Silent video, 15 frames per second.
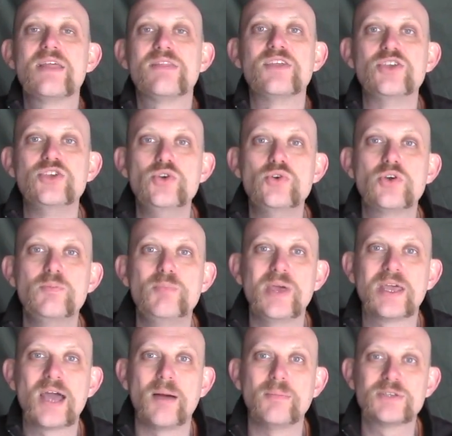that you can
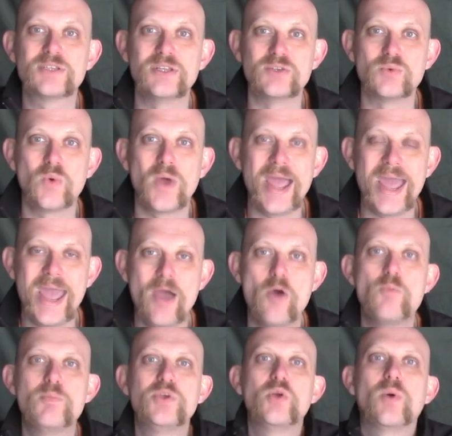pick up that will
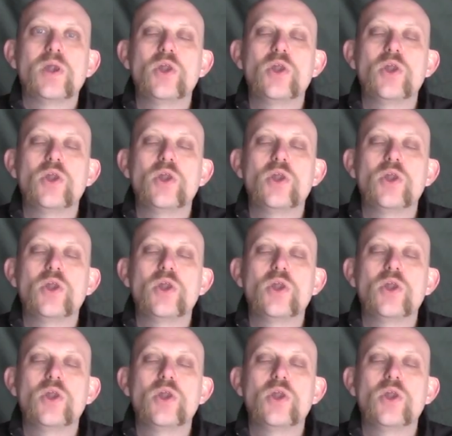help you